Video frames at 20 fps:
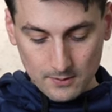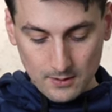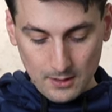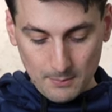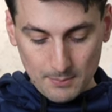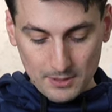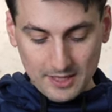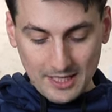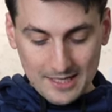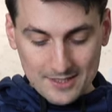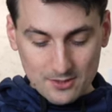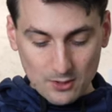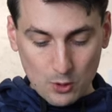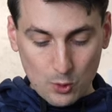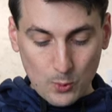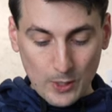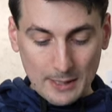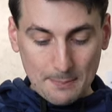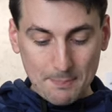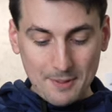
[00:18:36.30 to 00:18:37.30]
But that's a
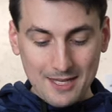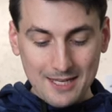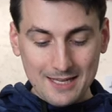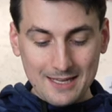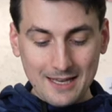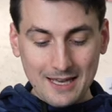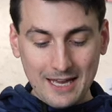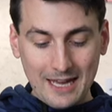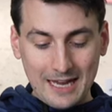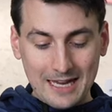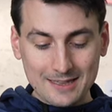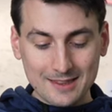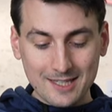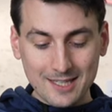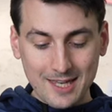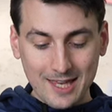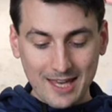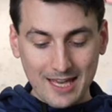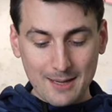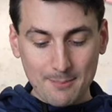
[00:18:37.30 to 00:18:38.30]
quick peek at the
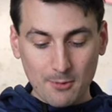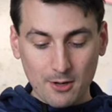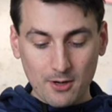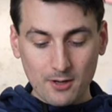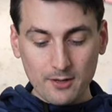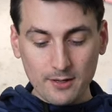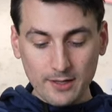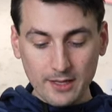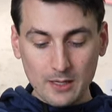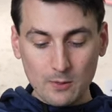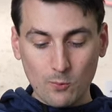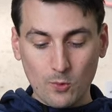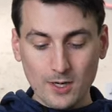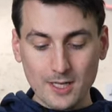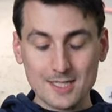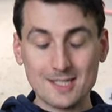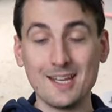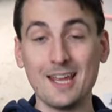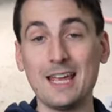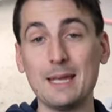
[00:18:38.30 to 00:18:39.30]
camera and what
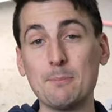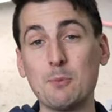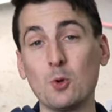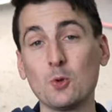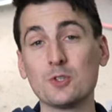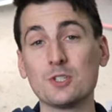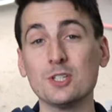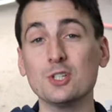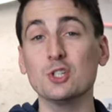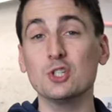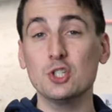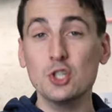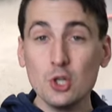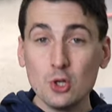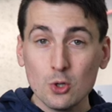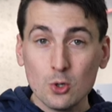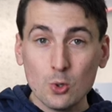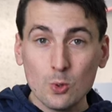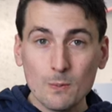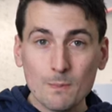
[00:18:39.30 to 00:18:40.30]
it's able to
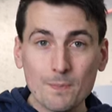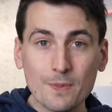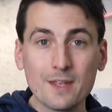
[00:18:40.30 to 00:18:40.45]
do.